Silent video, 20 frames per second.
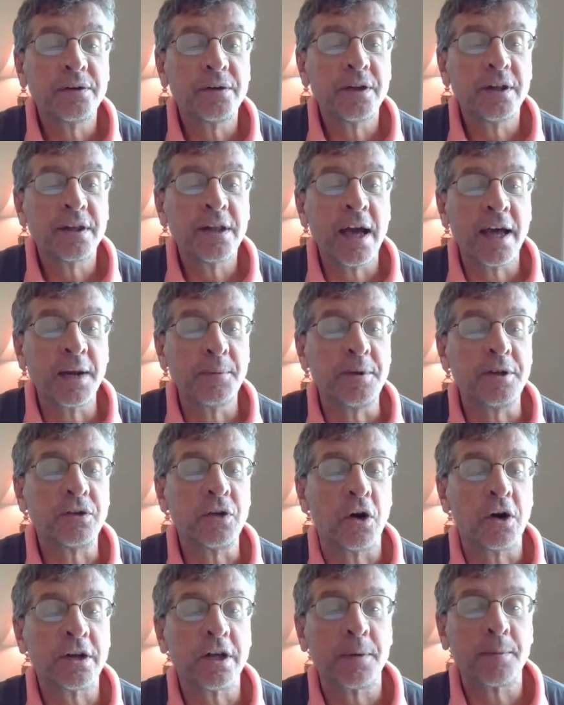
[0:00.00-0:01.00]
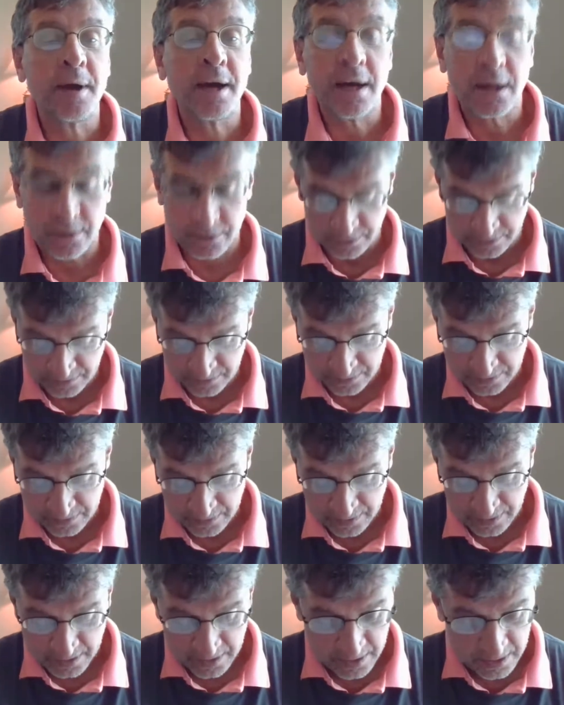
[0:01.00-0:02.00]
They've got to be talking about
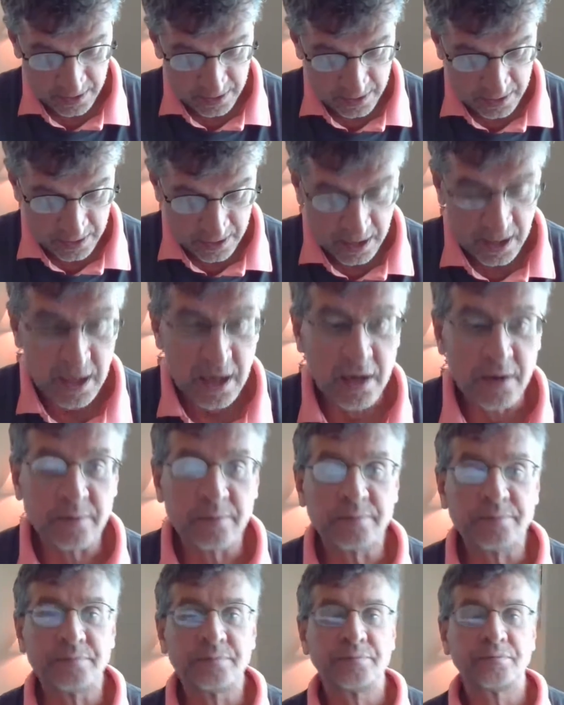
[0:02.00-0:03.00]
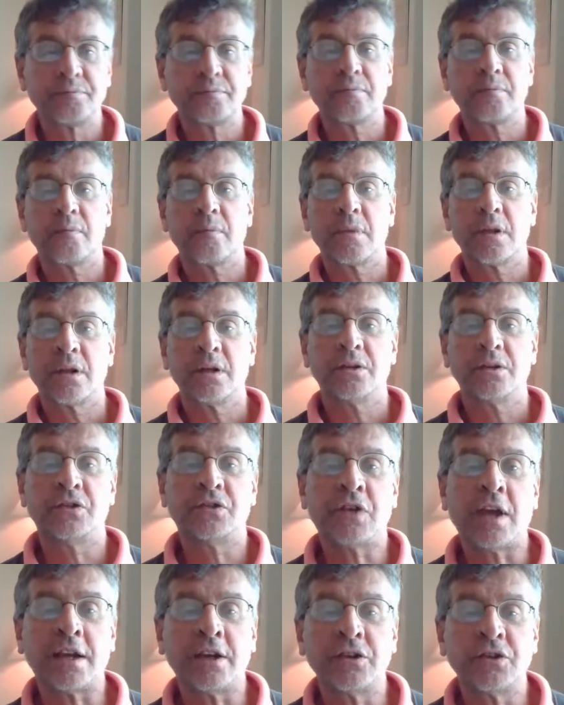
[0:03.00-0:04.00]
the
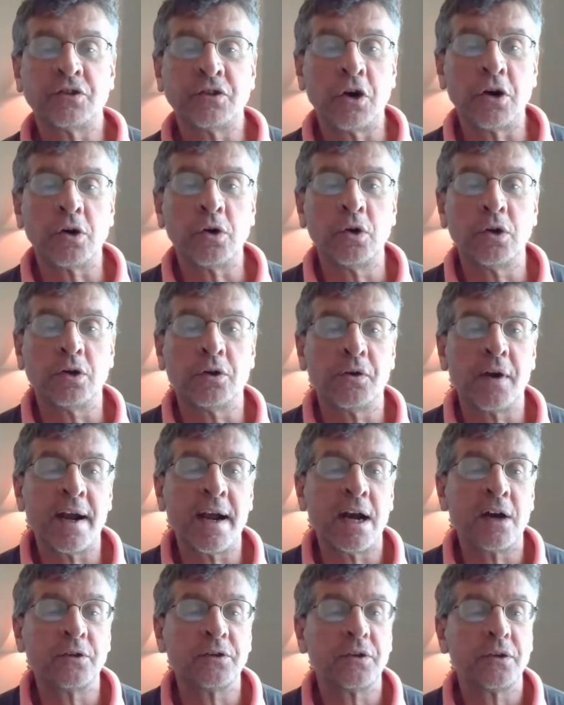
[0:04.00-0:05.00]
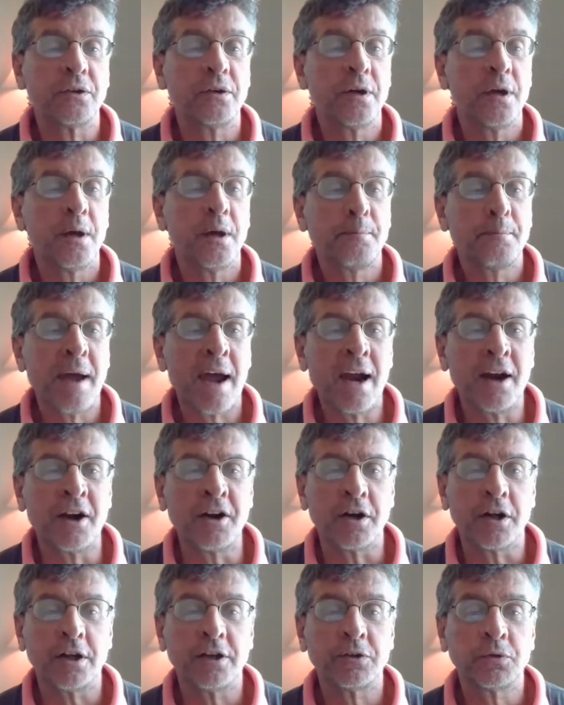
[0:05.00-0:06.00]
second circle around
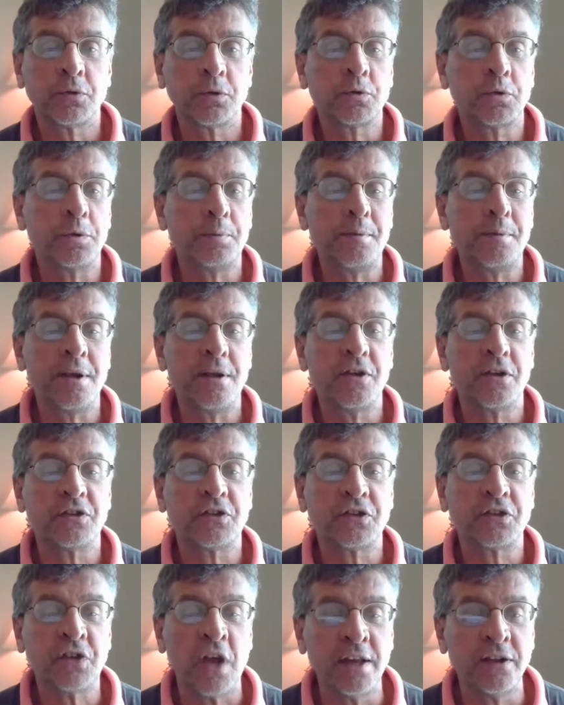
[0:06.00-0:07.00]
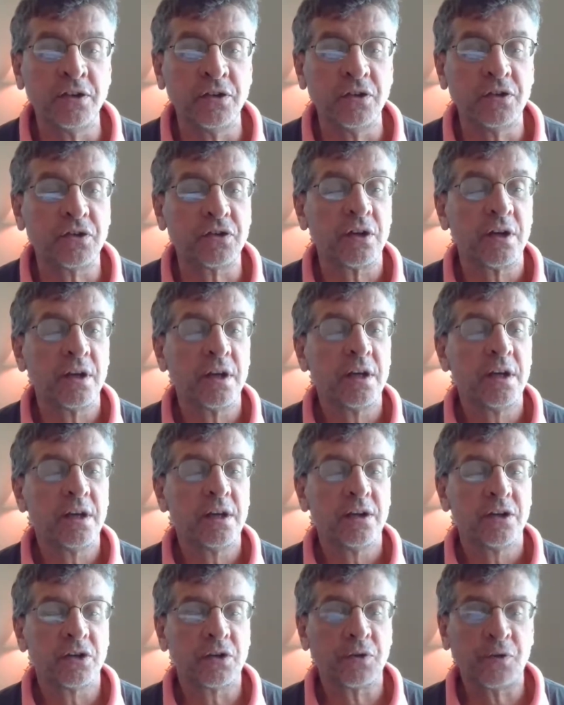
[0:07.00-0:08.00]
paradise, which would be the sun's
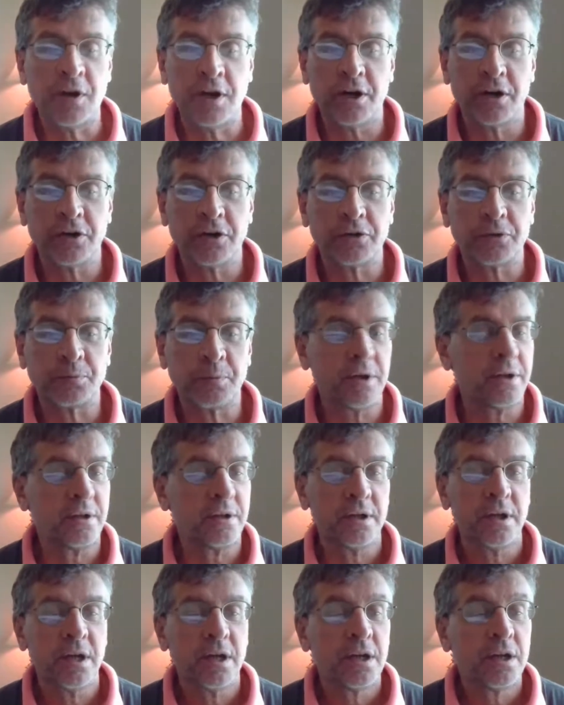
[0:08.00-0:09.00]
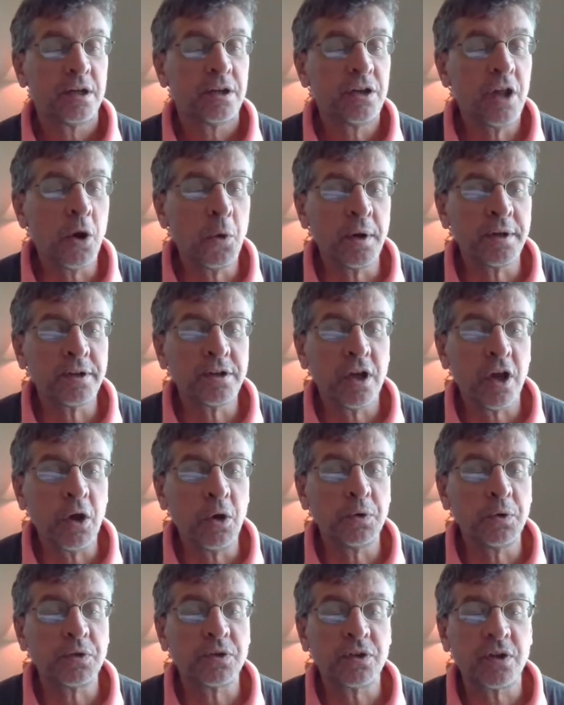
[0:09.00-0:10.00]
spheres, but no one
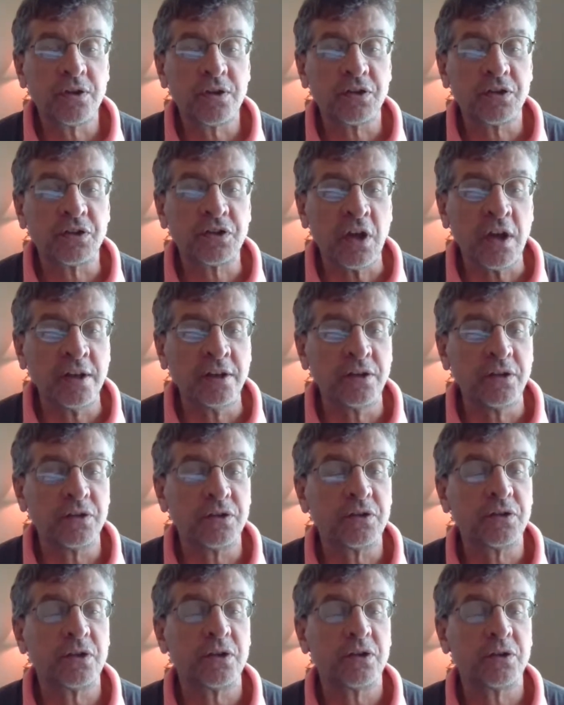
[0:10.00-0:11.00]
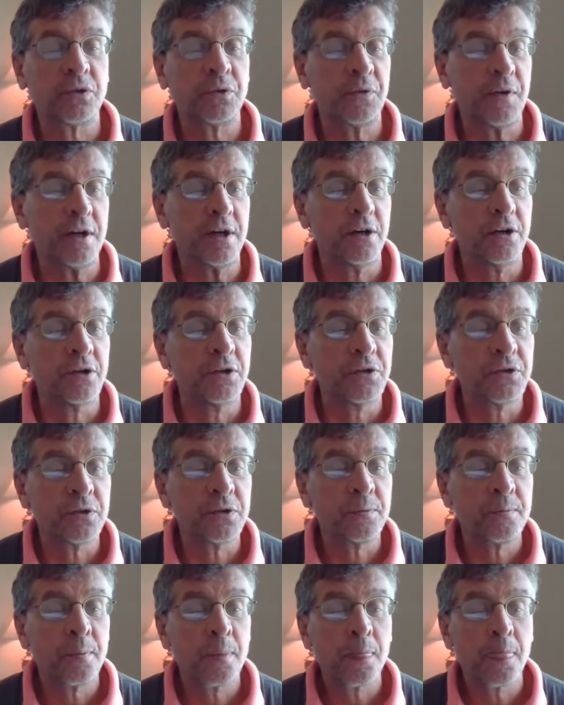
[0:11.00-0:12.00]
goes to the sun's
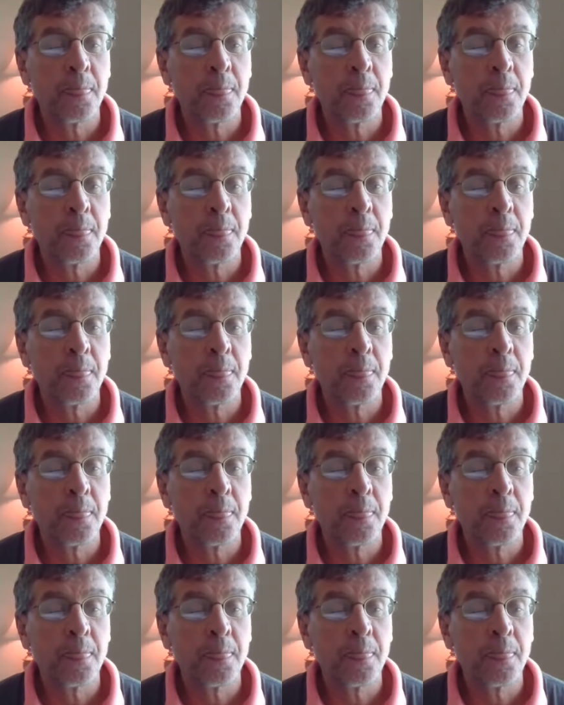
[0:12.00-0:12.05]
spheres.